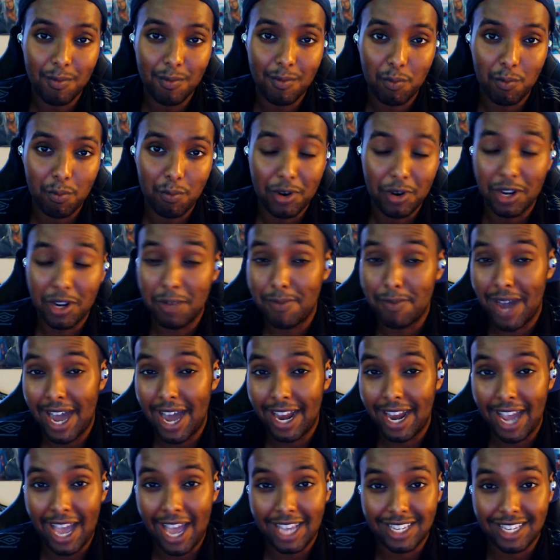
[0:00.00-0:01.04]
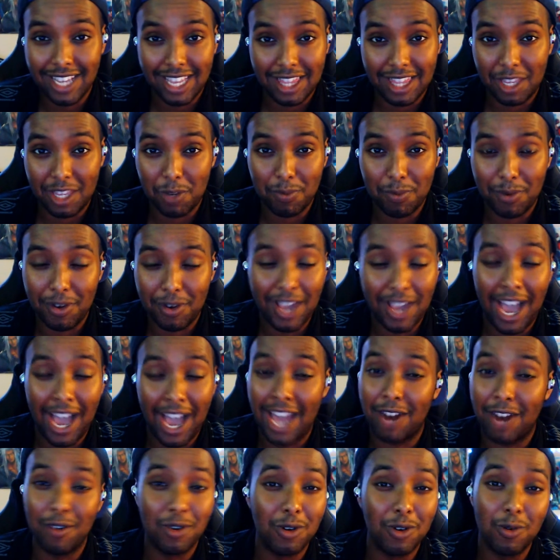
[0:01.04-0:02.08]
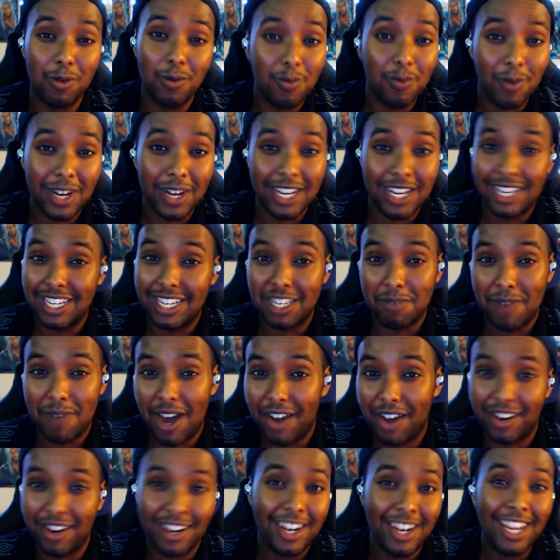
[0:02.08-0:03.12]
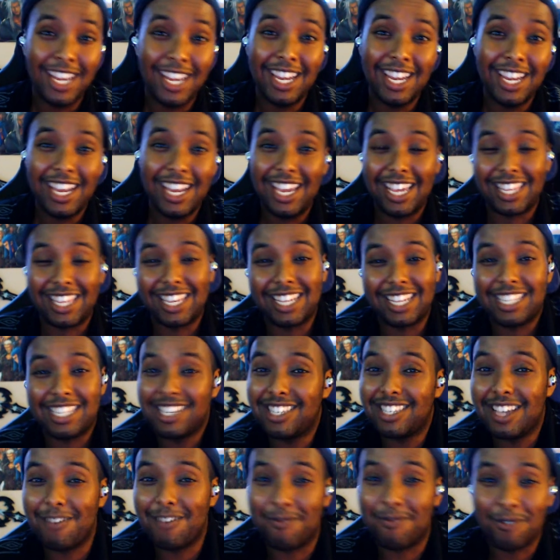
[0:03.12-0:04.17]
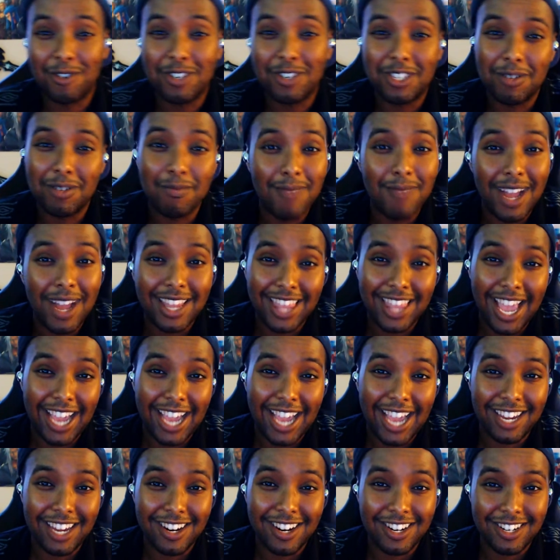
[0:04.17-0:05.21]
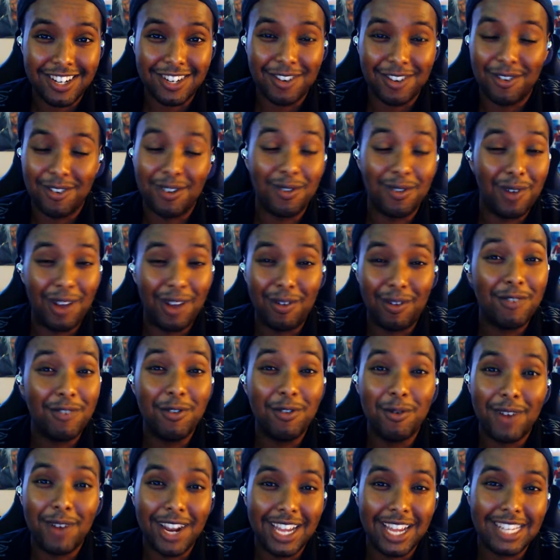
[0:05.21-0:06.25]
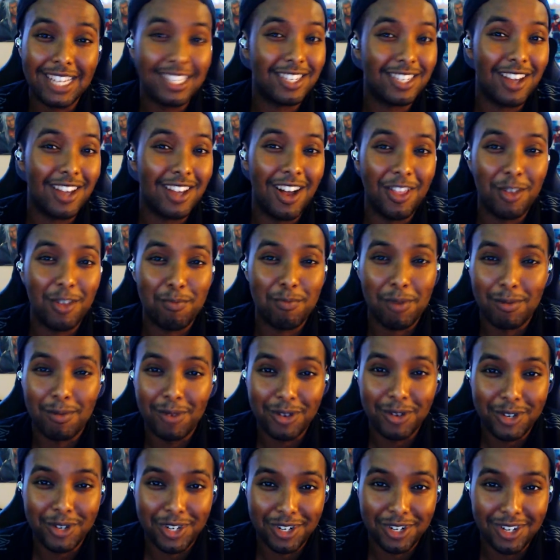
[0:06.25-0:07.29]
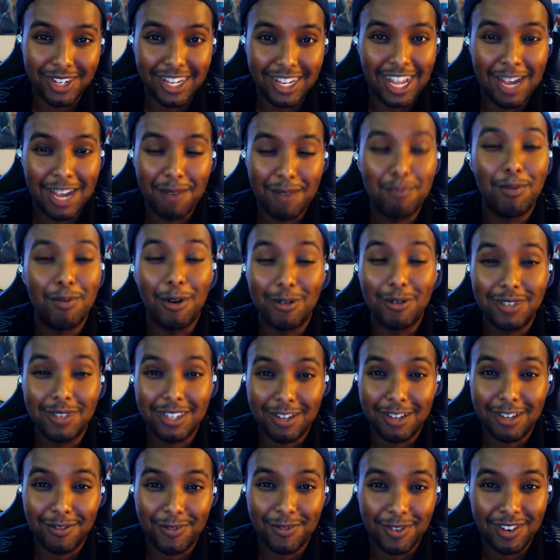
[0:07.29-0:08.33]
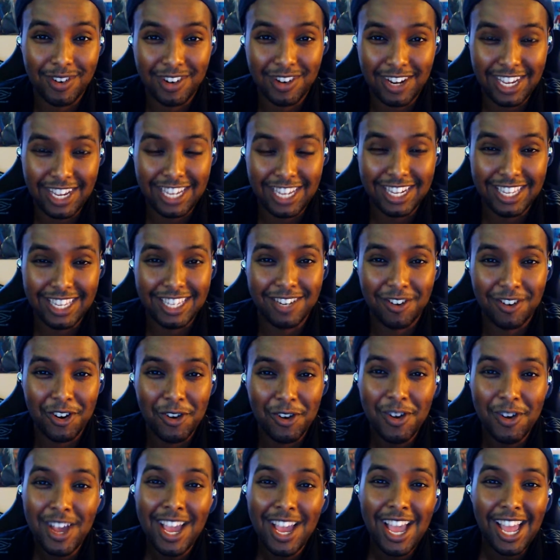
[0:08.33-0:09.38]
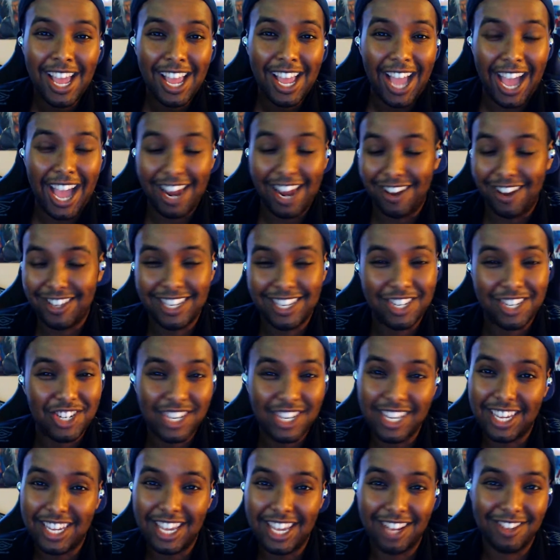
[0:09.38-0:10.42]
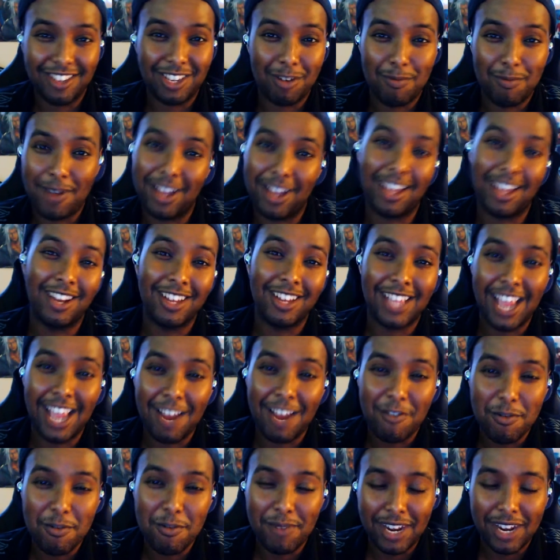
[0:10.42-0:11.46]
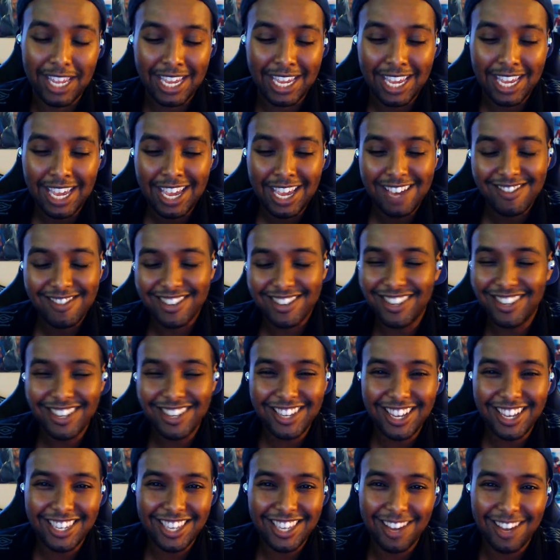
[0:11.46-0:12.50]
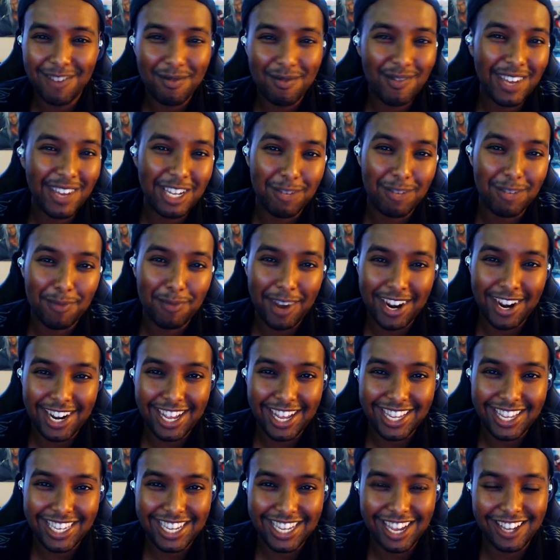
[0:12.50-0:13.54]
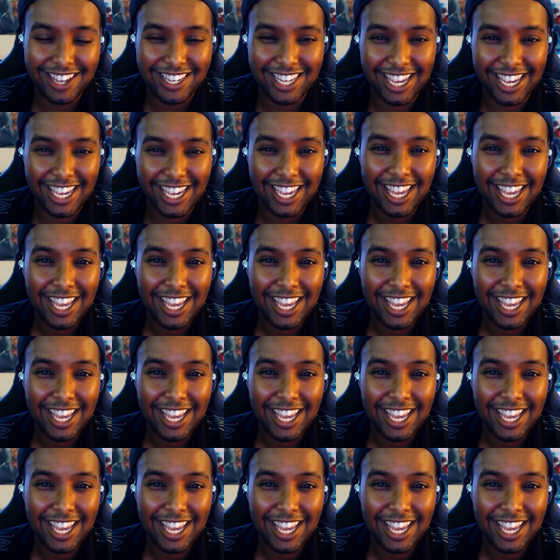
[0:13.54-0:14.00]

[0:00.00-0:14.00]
pretty badass at this point. I don't know what it is about her. It's like since I first met that character, or even when I saw the promotional poster for Eden Zero, I looked at Shiki, I looked at Rebecca, I looked at everybody. But as soon as I saw Space Pirate Elsie, I was like,